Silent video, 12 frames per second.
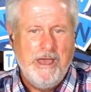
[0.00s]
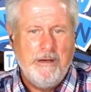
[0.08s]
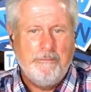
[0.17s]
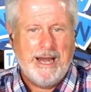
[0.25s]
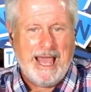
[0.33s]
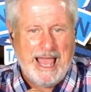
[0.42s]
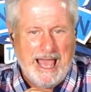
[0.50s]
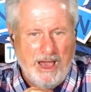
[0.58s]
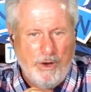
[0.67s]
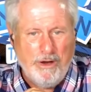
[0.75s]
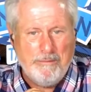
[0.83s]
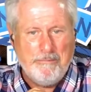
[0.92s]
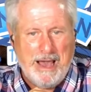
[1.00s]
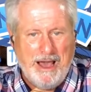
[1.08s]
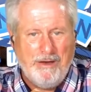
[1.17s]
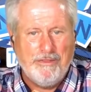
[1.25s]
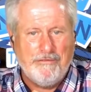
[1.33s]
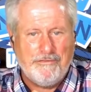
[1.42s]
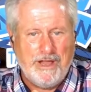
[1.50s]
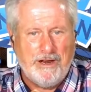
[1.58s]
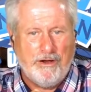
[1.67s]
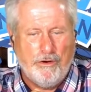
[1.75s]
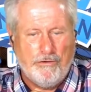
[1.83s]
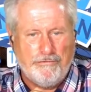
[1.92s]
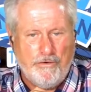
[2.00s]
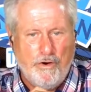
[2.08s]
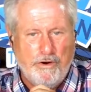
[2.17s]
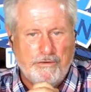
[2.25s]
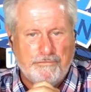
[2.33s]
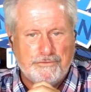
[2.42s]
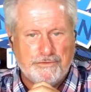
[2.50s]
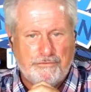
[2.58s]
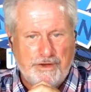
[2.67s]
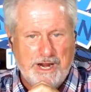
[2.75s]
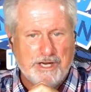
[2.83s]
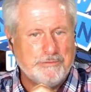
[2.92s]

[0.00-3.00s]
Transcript: but how about our foreign affairs?